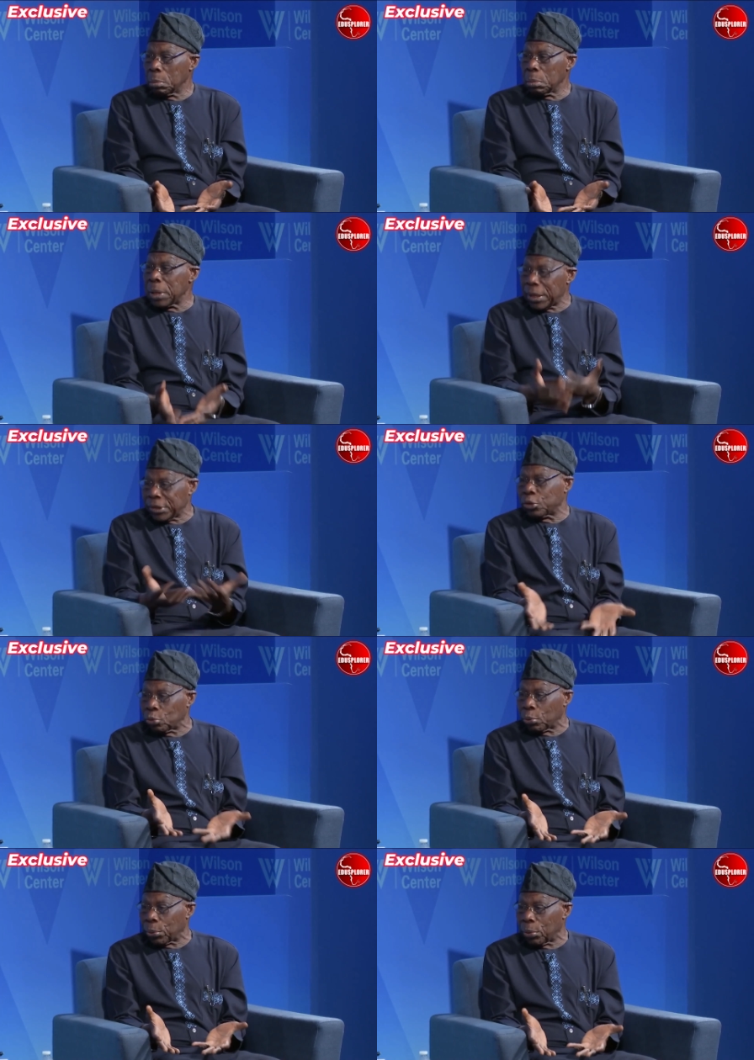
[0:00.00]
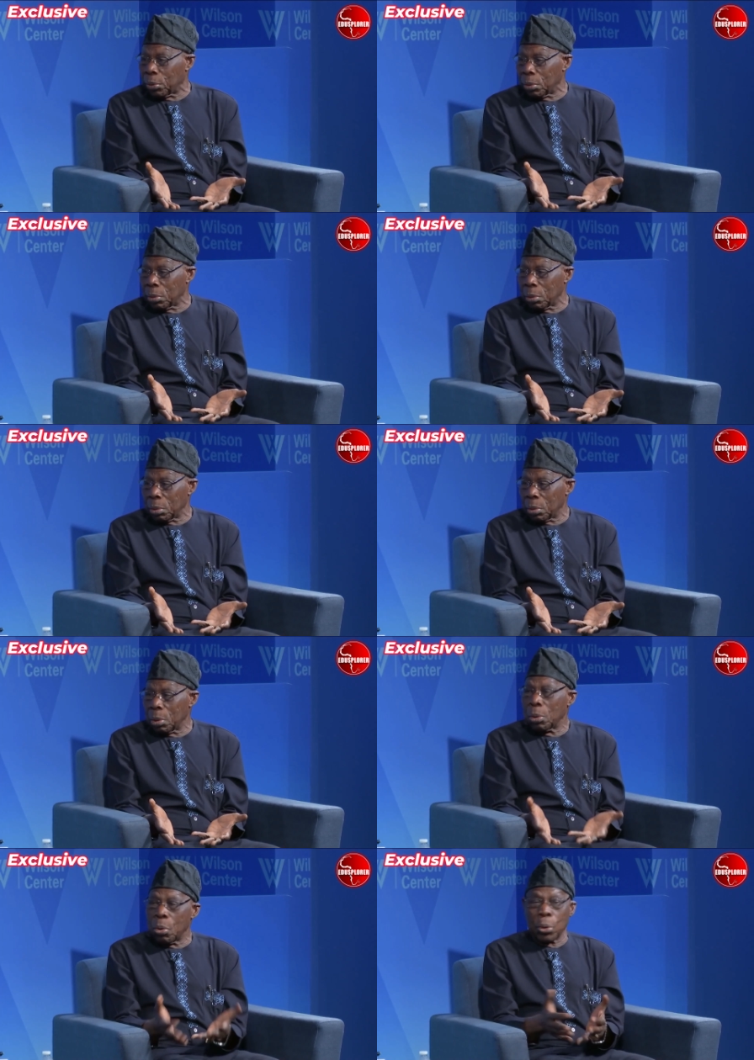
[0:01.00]
That's the truth.
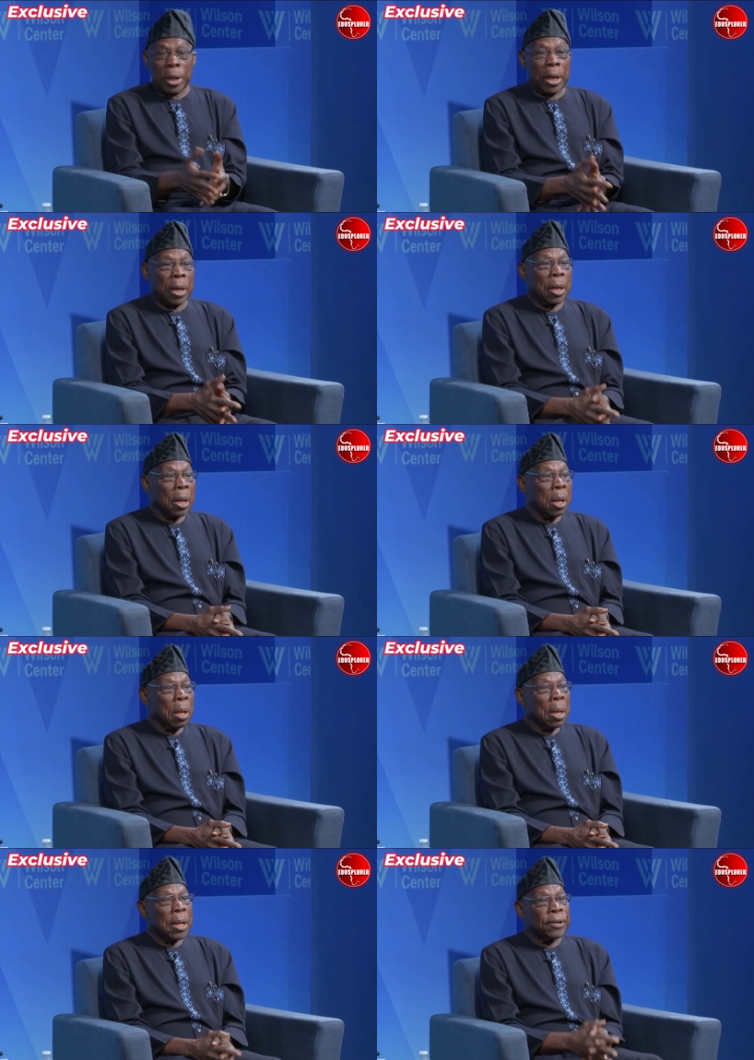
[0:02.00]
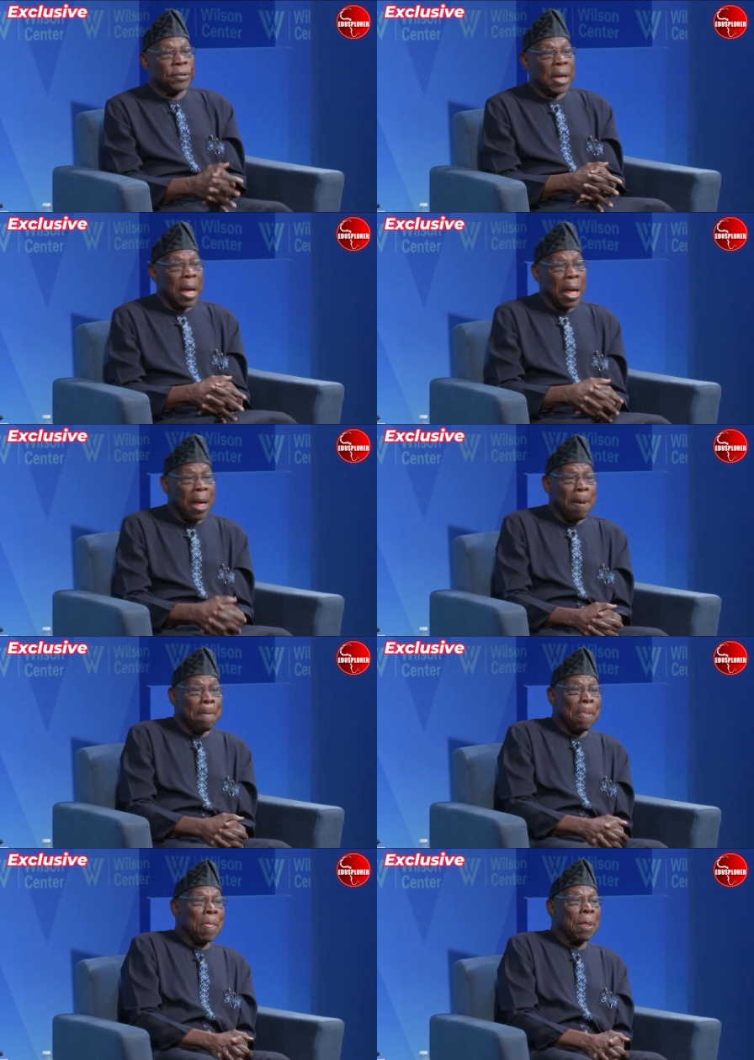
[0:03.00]
Okay. Is there
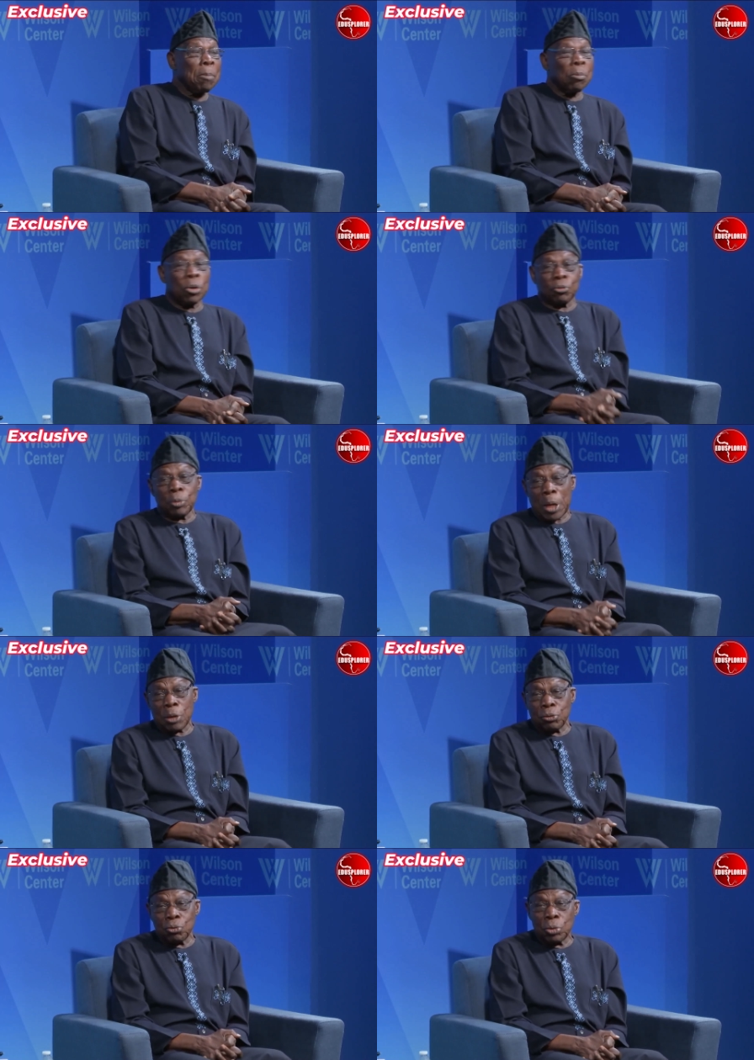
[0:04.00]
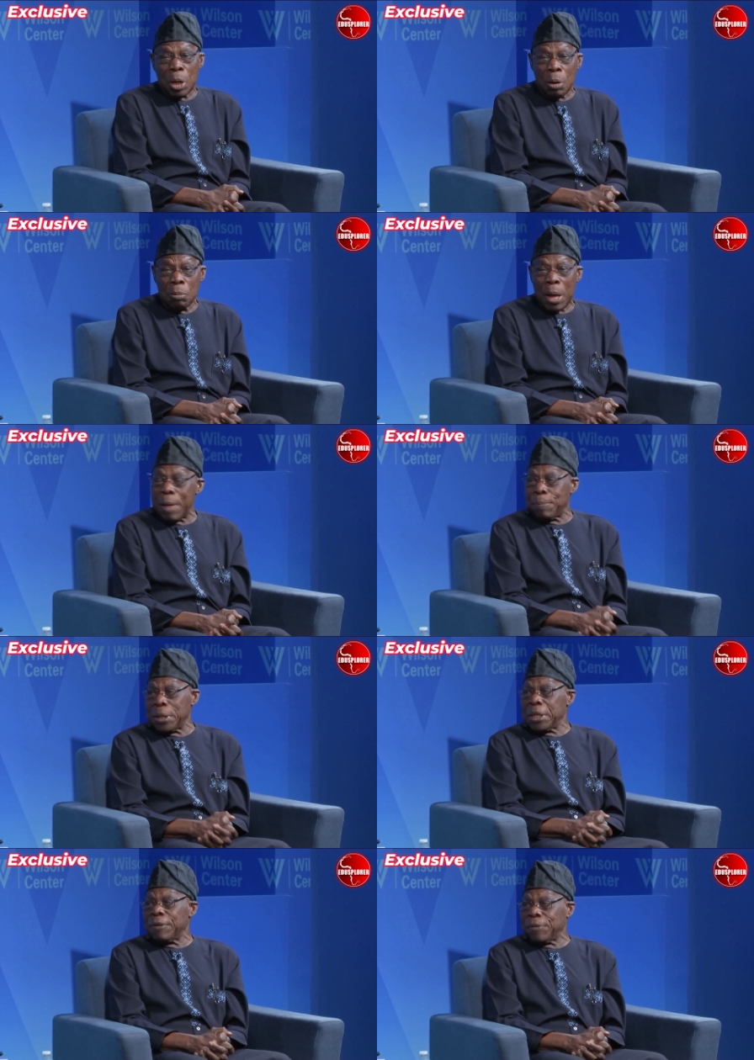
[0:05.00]
what we can do now? I
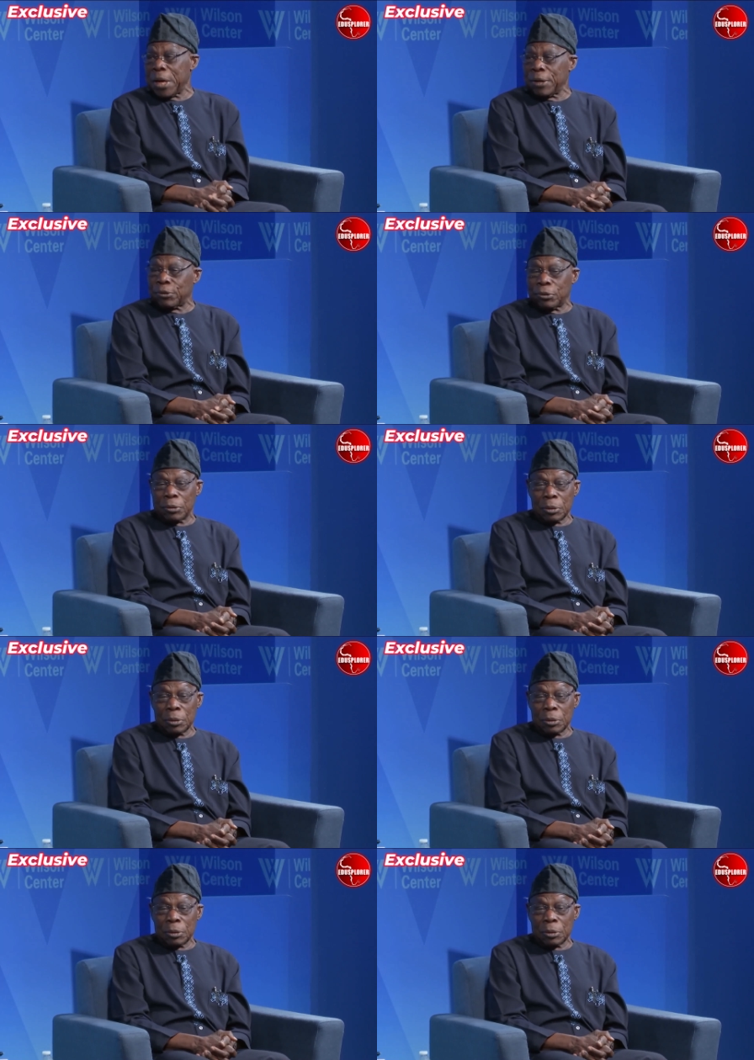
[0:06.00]
believe yes.